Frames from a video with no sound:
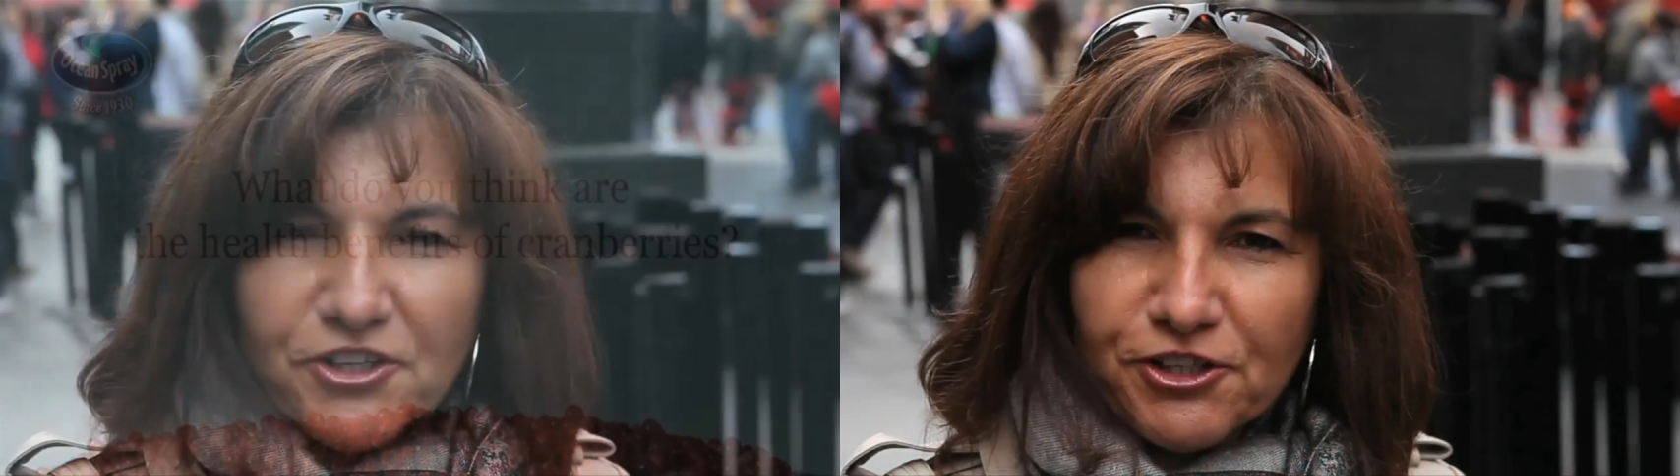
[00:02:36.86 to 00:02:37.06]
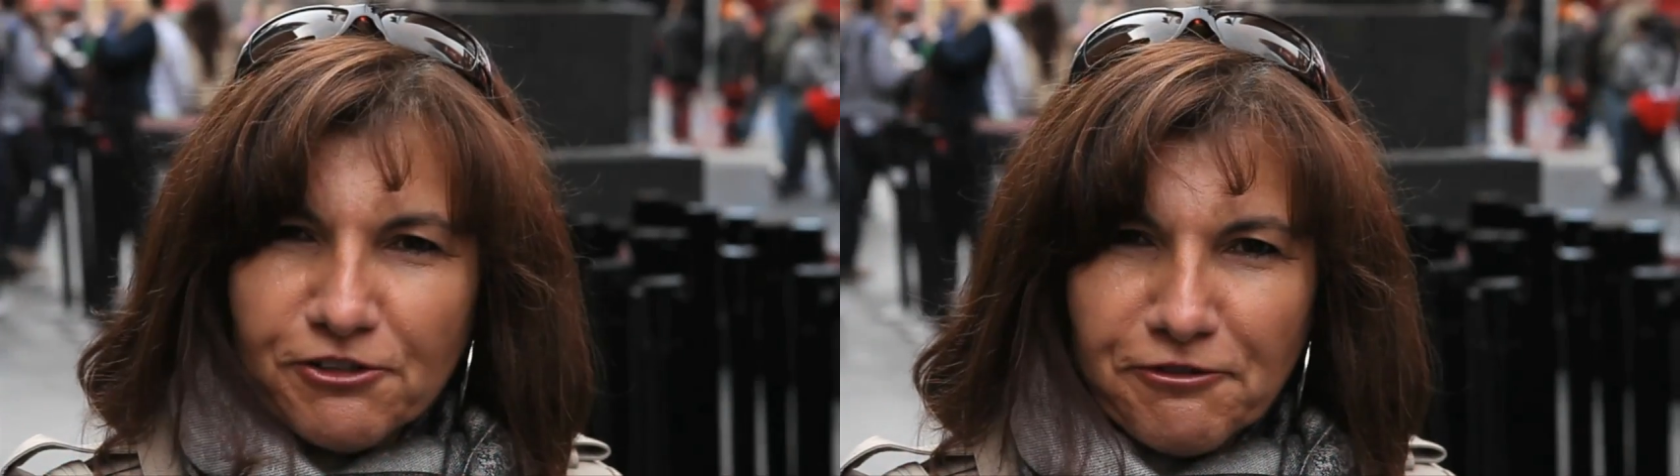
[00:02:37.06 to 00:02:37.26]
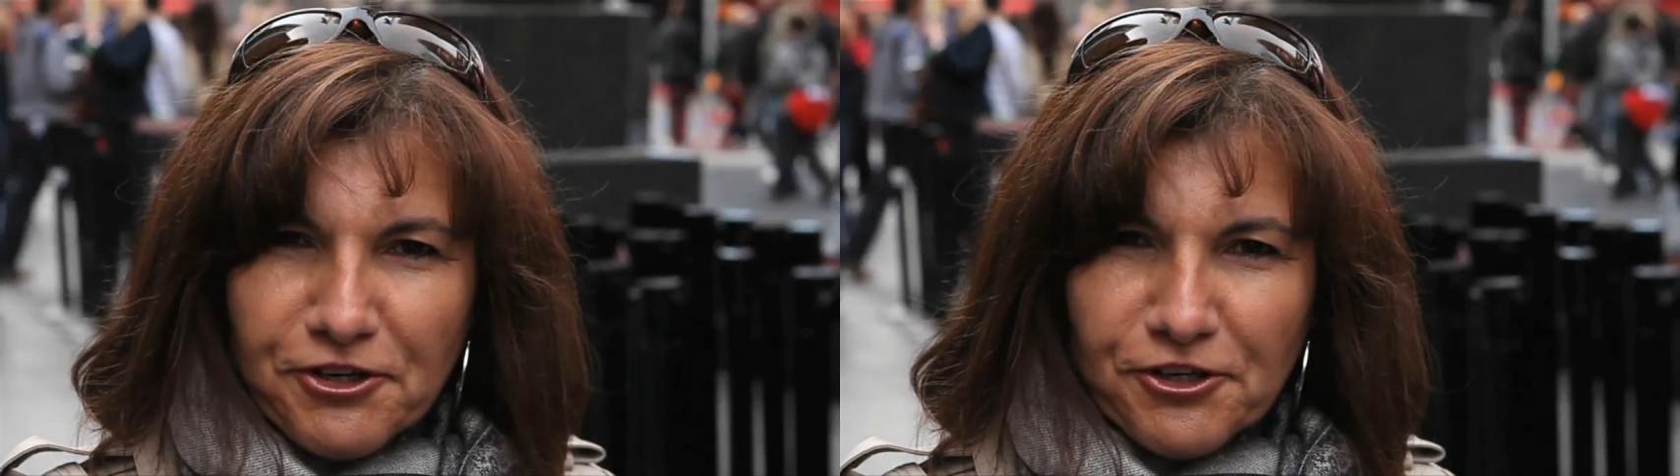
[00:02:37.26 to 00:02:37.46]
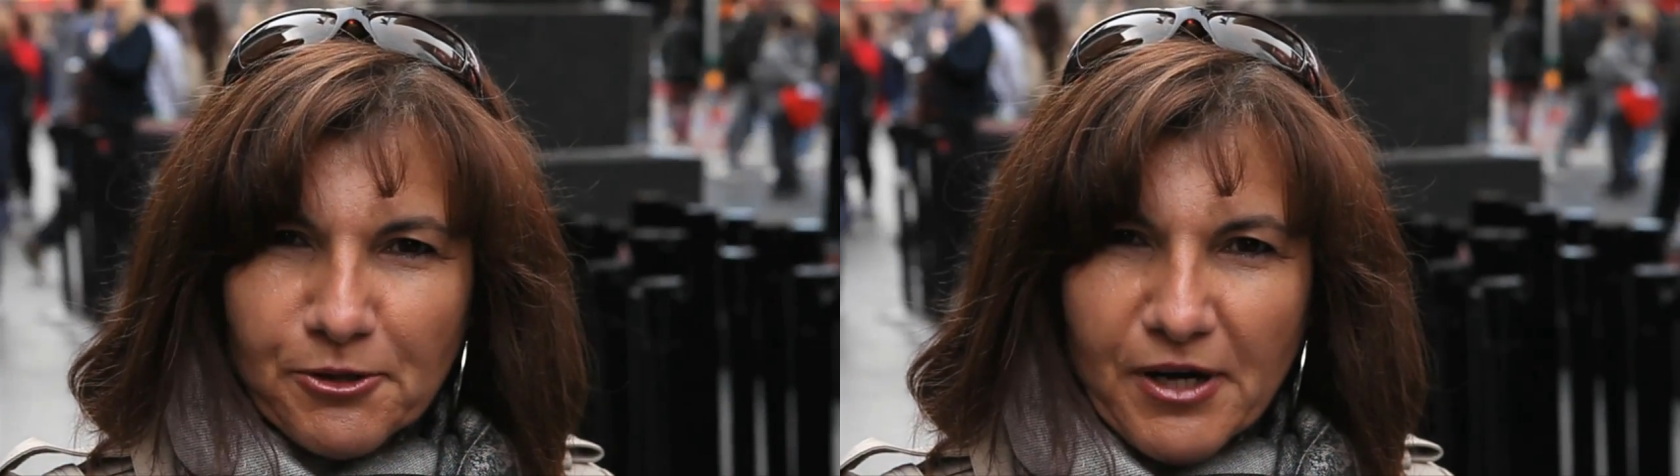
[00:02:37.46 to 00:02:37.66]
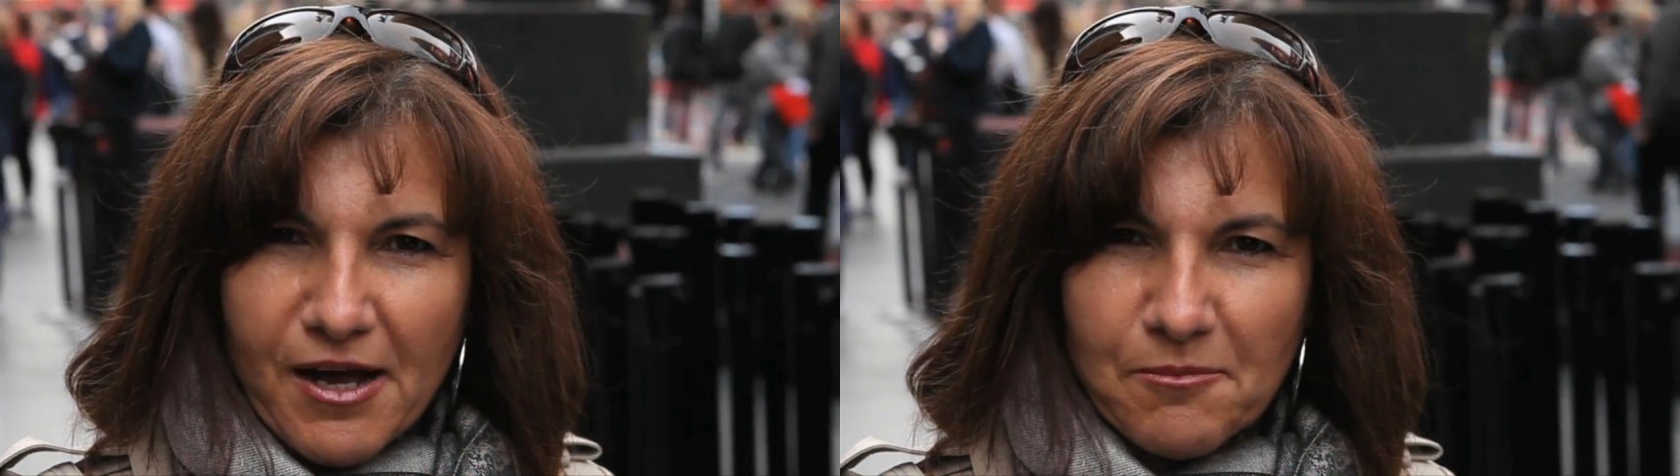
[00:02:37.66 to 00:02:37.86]
they're good for
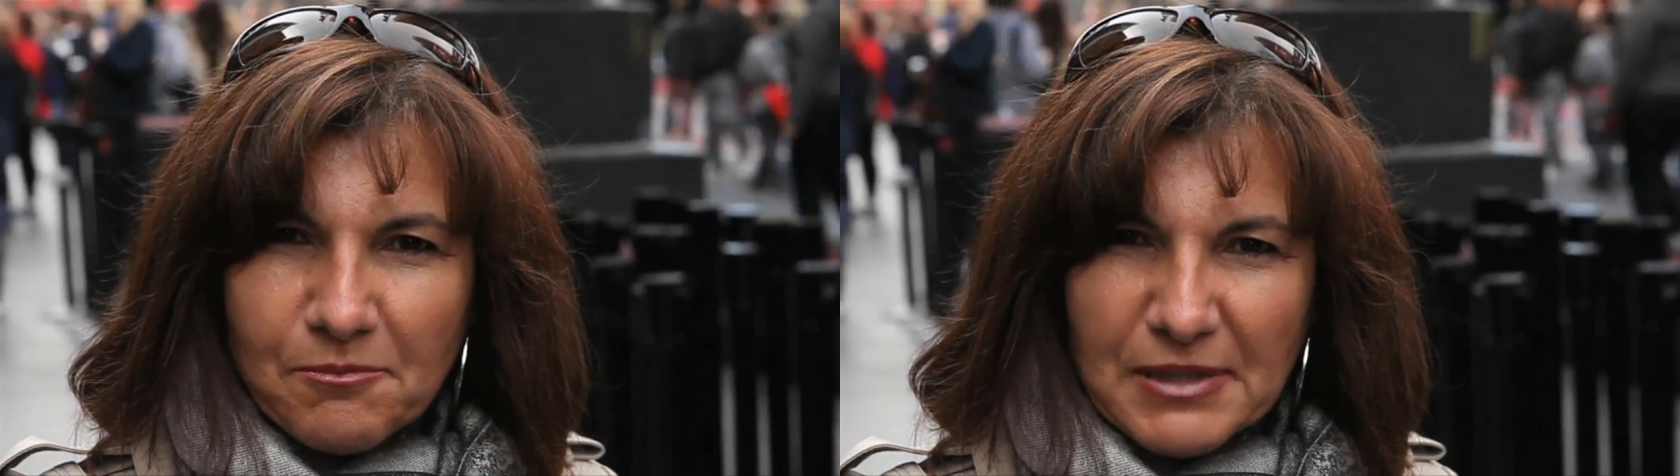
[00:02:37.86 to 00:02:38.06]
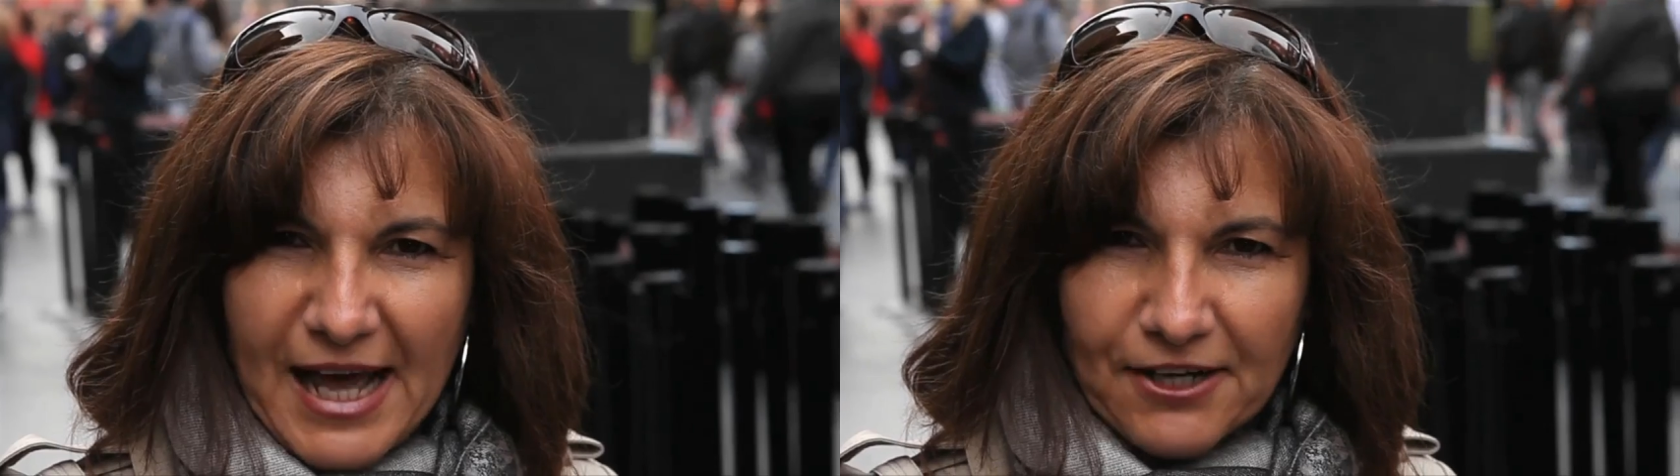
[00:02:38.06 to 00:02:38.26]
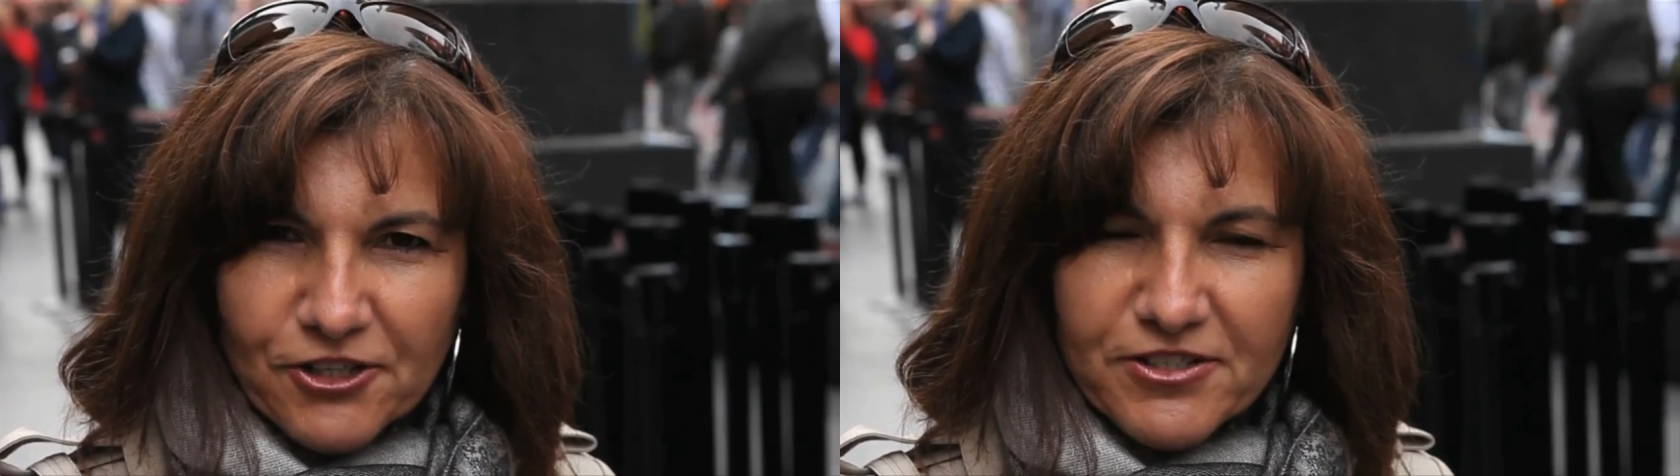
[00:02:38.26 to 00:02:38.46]
your um, bladder,